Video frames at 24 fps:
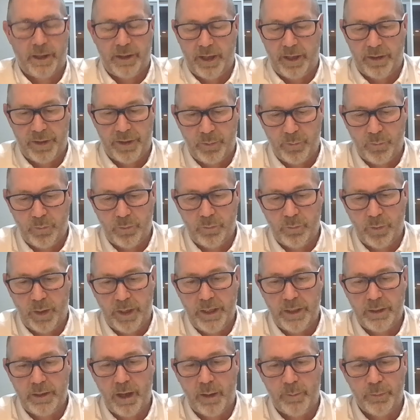So I, th I think
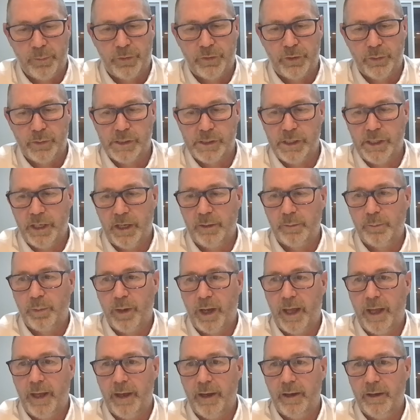when you come through as a
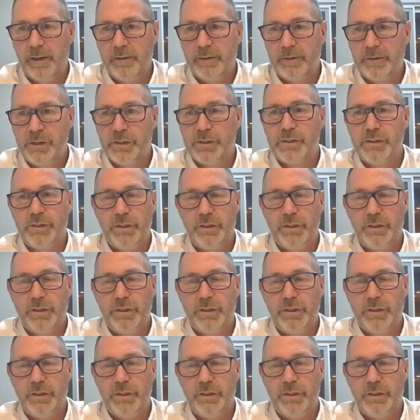young player,